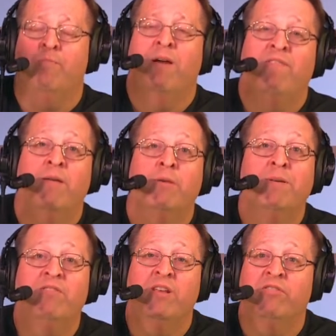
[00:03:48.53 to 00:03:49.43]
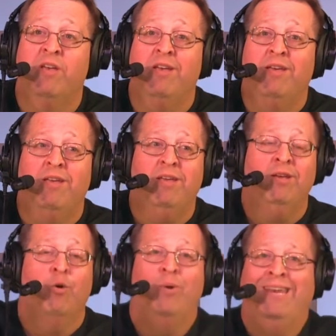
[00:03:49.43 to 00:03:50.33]
with my family business.
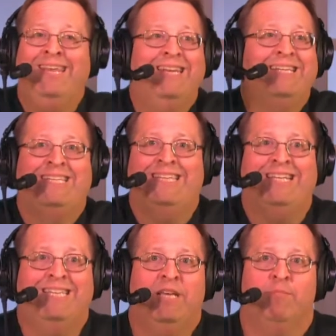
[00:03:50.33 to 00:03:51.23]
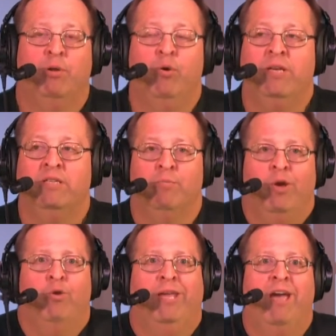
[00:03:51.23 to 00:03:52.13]
We needed 60 employees and
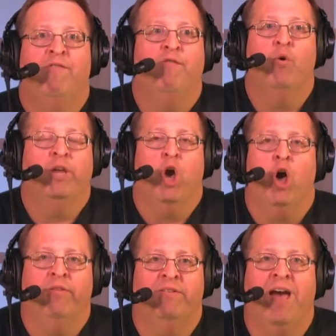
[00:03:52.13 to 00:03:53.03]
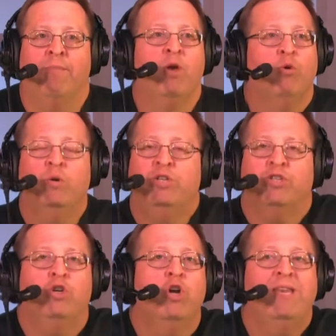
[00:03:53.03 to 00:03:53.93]
we only had 40 all the time. We
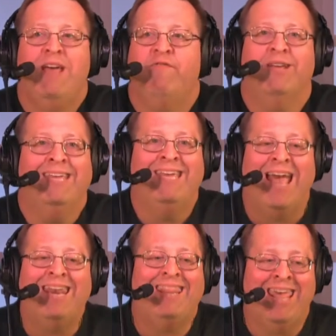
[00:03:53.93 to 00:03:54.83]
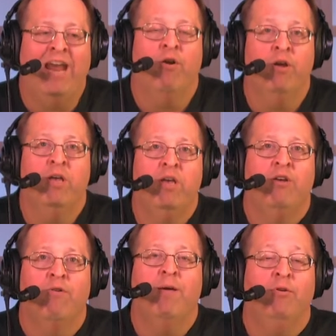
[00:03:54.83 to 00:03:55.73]
just could never get there,
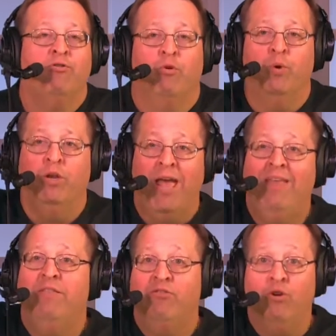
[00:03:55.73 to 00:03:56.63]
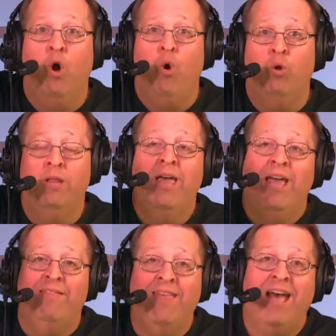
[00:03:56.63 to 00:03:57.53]
right? So we had this goal,
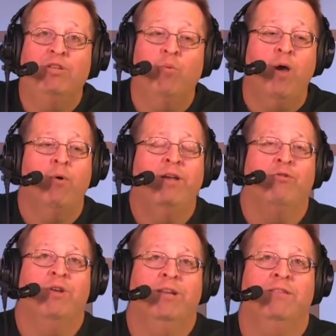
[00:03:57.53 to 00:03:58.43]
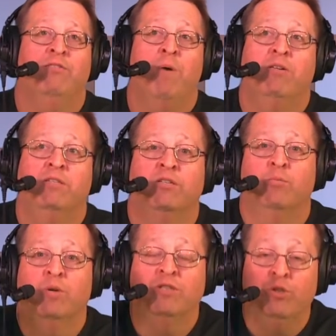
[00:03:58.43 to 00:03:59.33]
and that's why I created the S.M.A.R.T
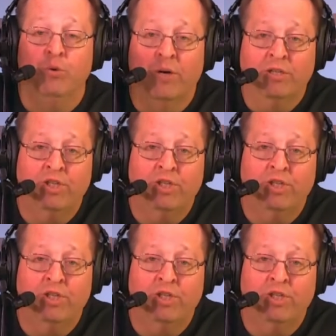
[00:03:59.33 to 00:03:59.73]
system, was to